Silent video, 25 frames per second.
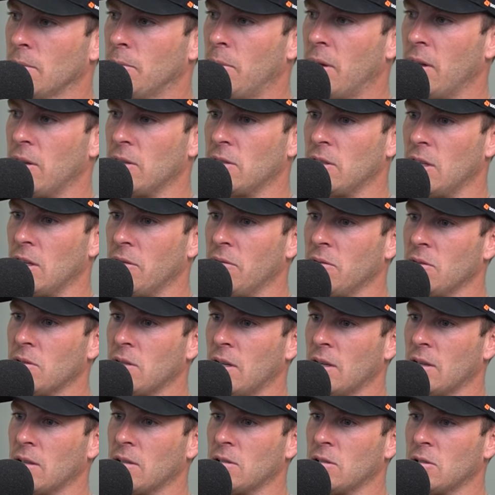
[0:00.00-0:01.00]
Peter Stevens,
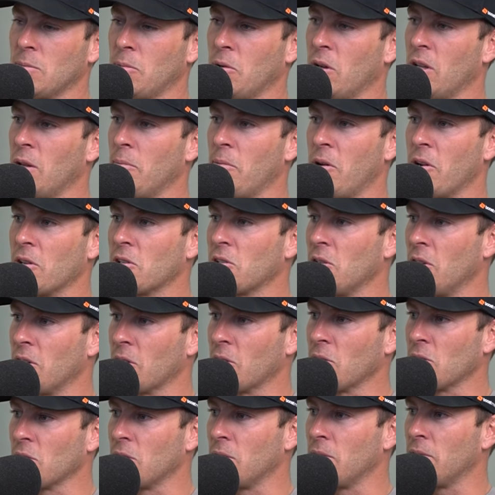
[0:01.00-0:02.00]
they supply the
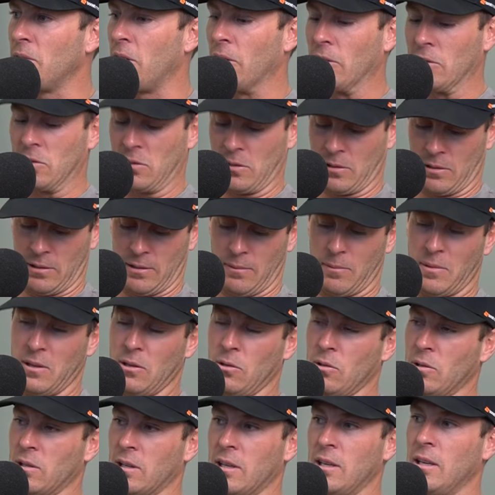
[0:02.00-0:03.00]
motorcycles, and Fox give me
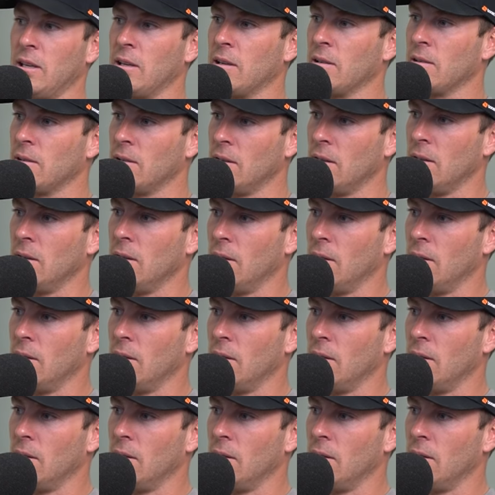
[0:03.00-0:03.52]
all the gear.